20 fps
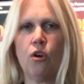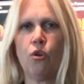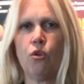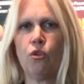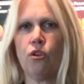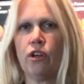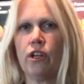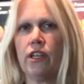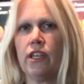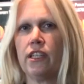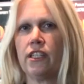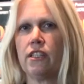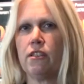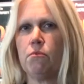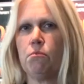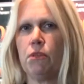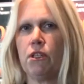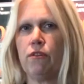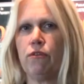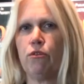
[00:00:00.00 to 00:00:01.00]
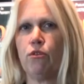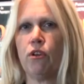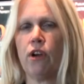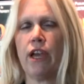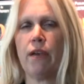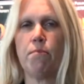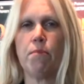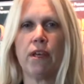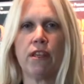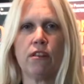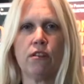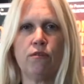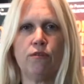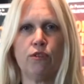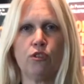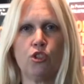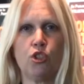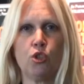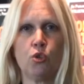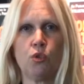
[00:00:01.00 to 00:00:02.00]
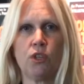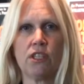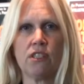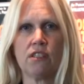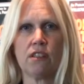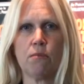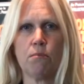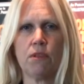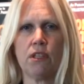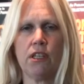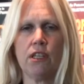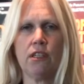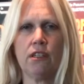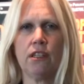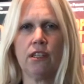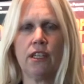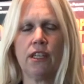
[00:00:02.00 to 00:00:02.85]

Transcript: or it can be for a method for doing something.